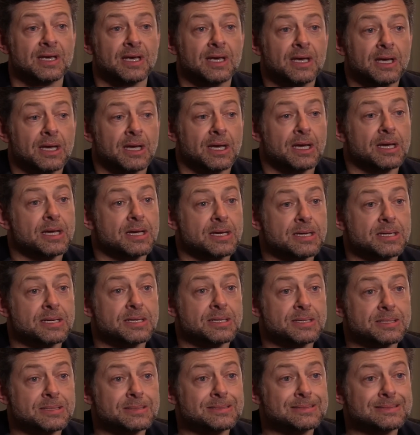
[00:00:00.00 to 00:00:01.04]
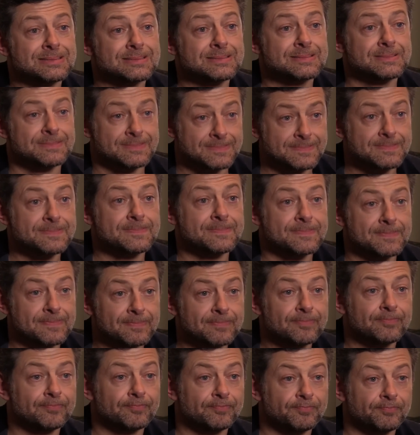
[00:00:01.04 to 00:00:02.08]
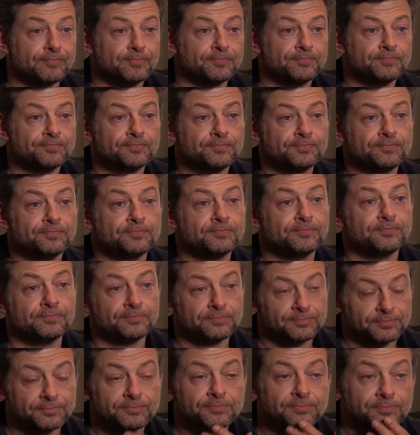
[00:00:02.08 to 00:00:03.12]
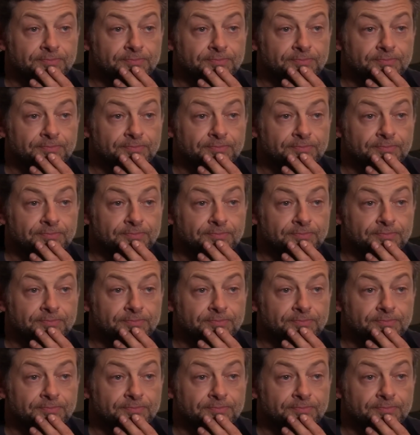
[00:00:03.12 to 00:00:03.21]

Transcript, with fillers: So the seamlessness is, I think, for an, as just as audiences.